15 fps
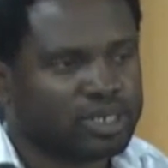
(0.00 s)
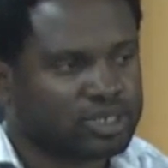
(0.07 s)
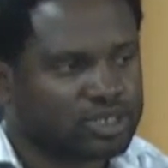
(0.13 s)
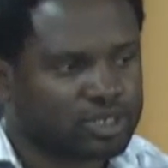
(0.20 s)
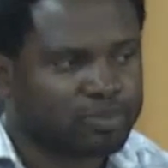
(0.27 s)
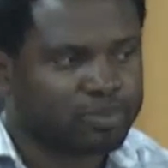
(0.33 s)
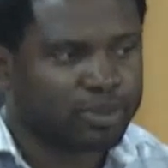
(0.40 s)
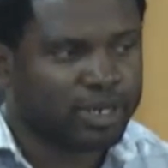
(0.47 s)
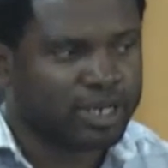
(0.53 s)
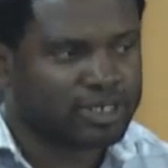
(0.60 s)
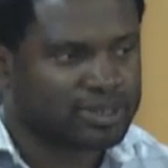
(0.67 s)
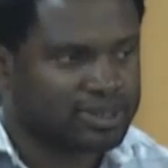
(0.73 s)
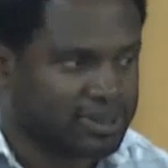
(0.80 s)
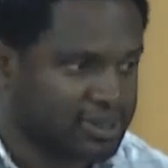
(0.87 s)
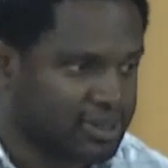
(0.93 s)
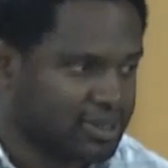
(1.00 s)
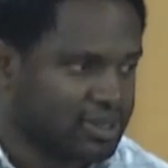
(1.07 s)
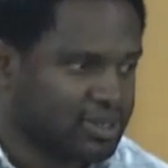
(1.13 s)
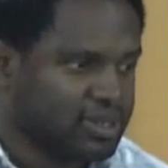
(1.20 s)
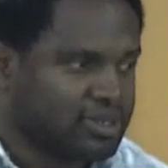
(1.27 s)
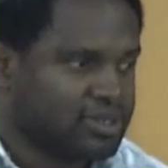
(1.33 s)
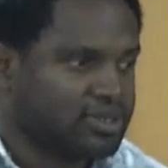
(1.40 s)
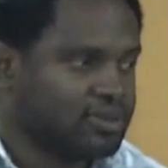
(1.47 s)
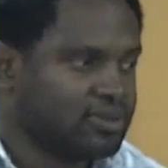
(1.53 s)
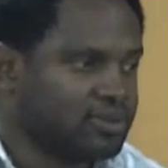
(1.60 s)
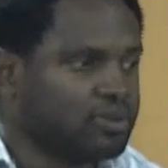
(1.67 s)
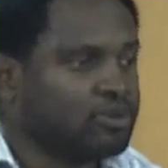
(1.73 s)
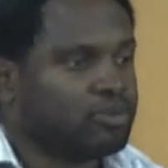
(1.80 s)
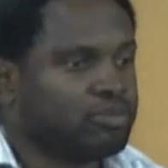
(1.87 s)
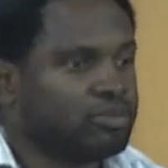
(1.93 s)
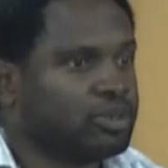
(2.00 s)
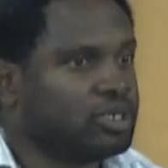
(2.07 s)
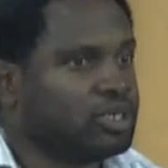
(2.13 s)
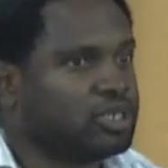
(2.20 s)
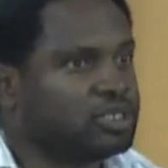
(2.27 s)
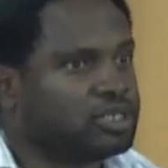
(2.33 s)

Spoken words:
interpolation, you know, but